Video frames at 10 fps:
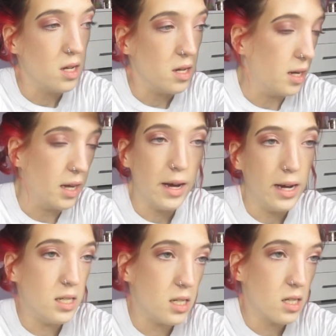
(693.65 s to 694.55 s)
that
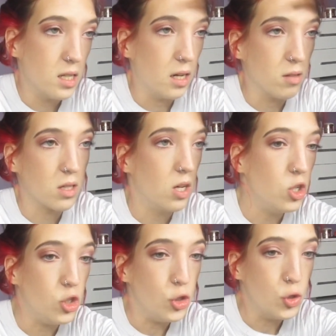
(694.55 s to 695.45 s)
idea that I was gonna
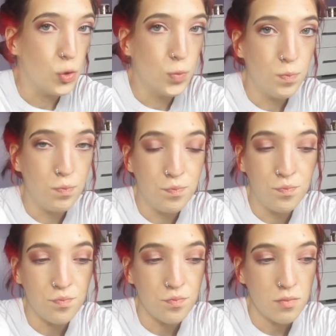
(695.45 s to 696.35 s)
do,
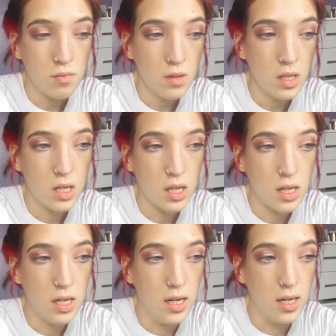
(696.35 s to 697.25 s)

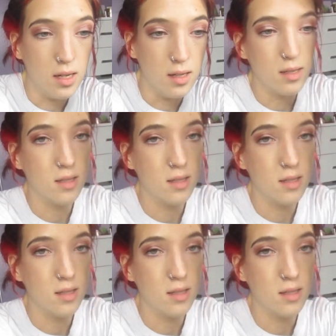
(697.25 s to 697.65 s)
and